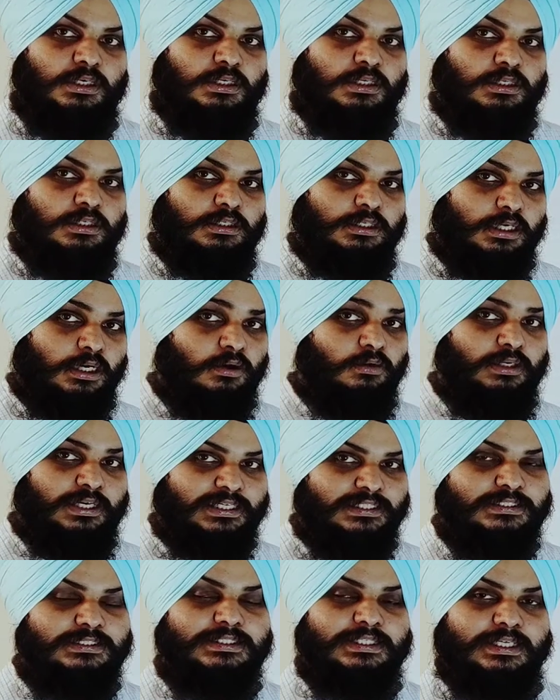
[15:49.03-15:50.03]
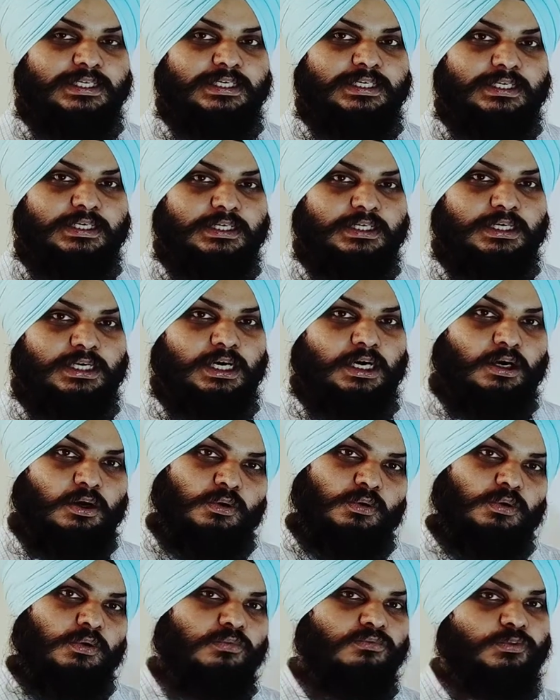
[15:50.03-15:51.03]
Now let's see how
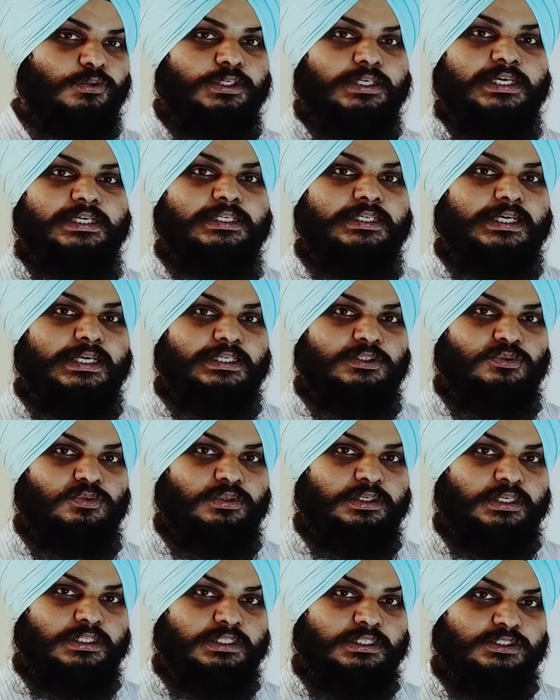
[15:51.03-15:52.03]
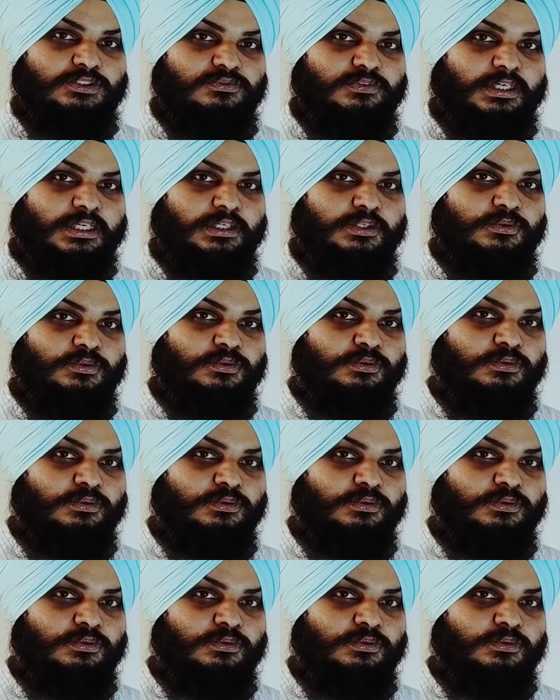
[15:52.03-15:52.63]
we can calculate this value.